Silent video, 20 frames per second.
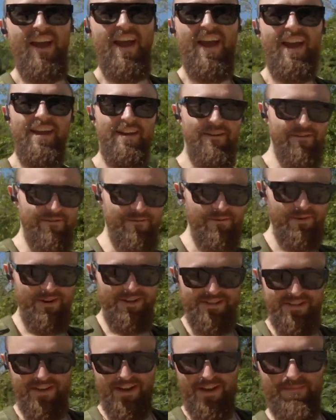Hey, what
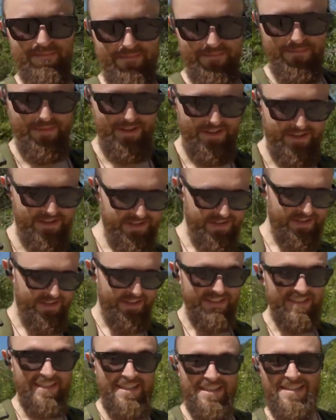is up?
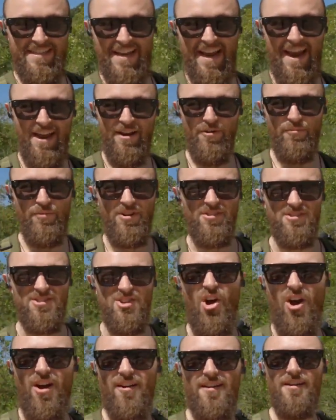Today we're
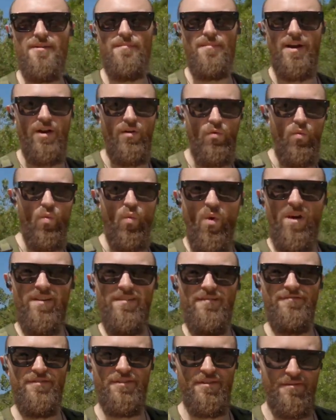talking about one
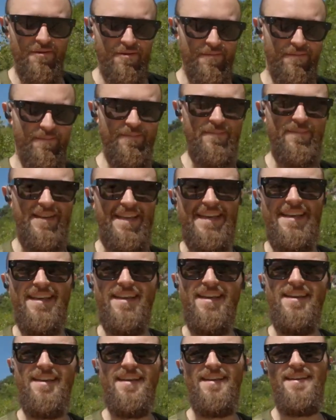of the
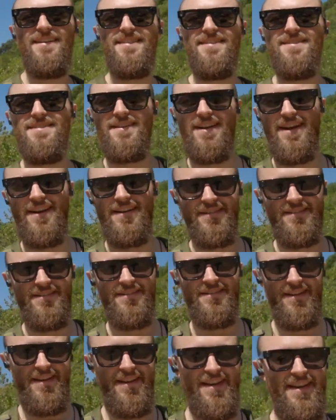key
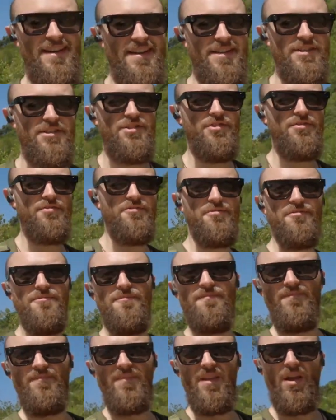insights
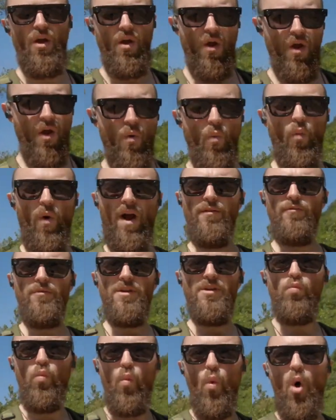into why
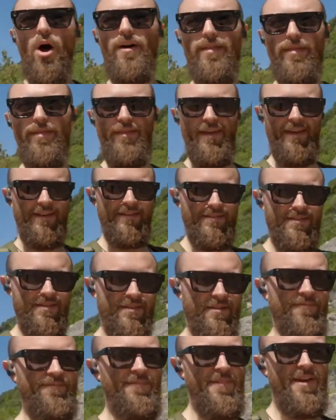we want
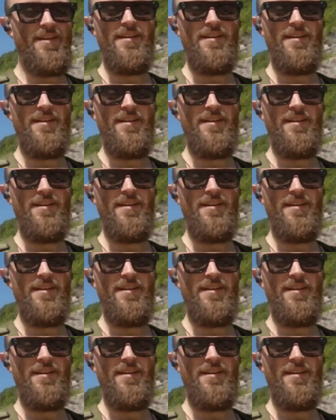things.